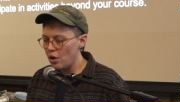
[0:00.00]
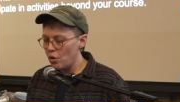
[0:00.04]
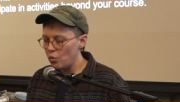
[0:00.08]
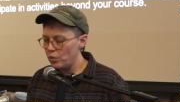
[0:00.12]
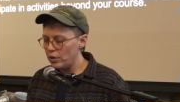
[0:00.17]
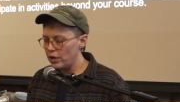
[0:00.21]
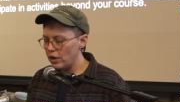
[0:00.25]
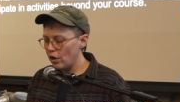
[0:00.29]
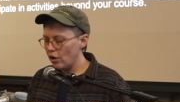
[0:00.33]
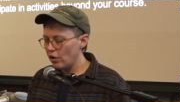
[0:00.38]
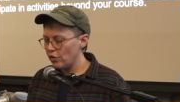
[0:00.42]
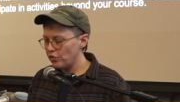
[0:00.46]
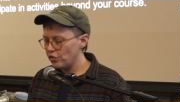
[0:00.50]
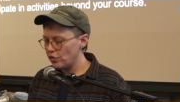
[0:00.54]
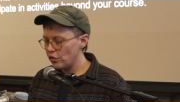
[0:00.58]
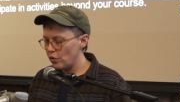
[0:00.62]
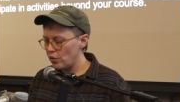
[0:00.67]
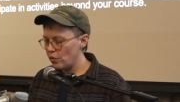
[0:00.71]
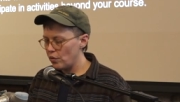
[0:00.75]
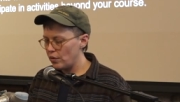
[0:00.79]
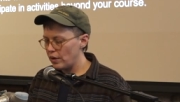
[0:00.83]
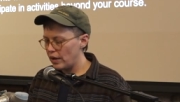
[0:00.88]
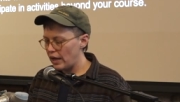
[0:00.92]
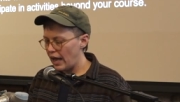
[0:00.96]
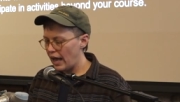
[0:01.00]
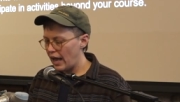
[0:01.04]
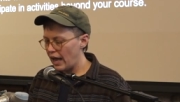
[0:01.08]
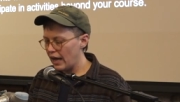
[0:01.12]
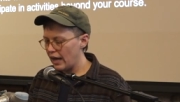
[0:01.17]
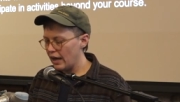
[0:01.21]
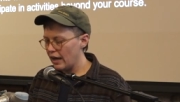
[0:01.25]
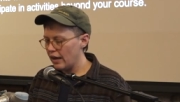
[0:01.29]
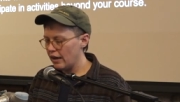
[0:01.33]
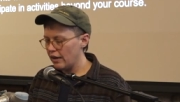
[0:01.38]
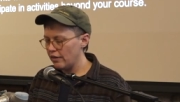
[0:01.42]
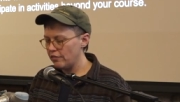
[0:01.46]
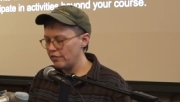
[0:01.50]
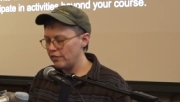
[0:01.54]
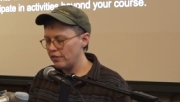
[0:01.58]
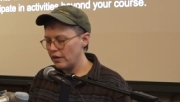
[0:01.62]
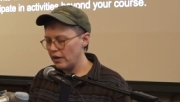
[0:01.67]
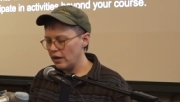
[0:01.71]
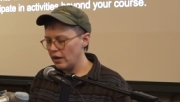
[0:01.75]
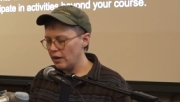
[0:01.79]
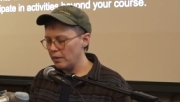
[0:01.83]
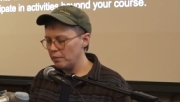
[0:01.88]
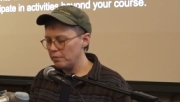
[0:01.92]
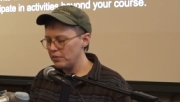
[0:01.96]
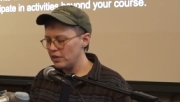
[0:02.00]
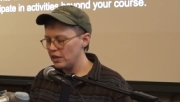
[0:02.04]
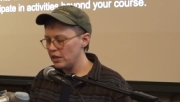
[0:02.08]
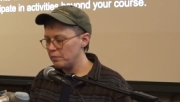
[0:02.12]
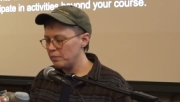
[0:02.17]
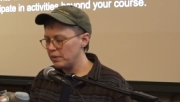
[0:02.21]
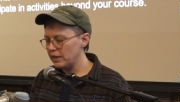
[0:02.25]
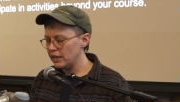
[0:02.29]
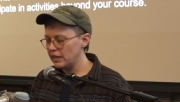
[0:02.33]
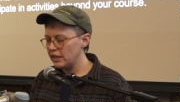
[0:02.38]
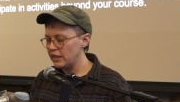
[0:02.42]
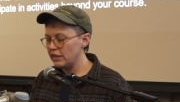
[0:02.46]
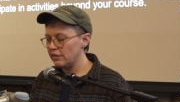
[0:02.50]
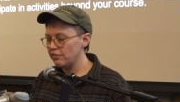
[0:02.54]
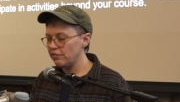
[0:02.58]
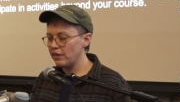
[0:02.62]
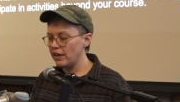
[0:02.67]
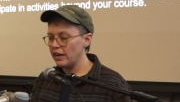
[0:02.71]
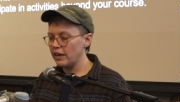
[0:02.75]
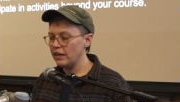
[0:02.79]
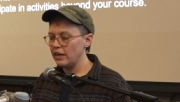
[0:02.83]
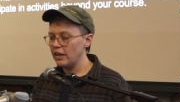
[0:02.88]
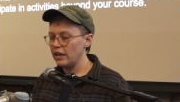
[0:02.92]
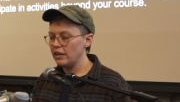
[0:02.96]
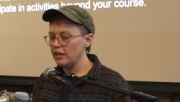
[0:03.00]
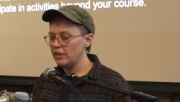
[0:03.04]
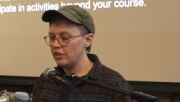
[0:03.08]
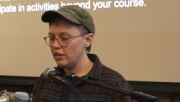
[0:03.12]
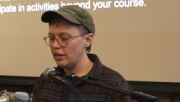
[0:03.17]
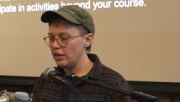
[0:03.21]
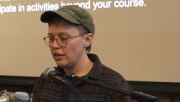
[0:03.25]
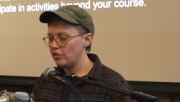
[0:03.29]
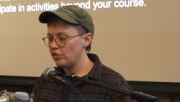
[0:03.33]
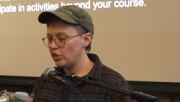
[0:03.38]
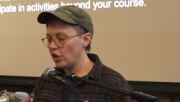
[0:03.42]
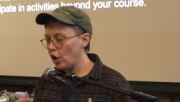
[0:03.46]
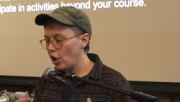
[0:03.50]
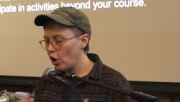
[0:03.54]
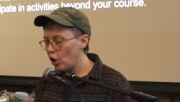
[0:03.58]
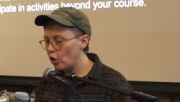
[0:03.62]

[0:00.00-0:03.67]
We also have the ability to